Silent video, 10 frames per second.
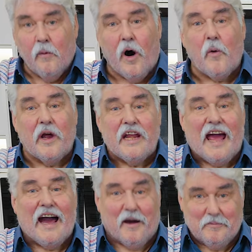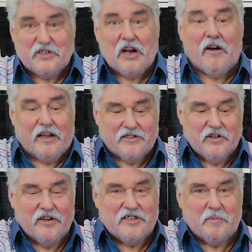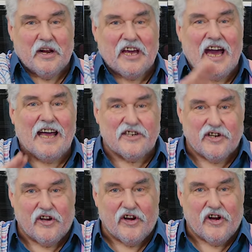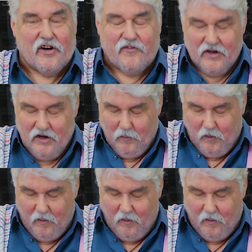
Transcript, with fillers: What we now, I'm sorry it's noisy, but I can't turn it off.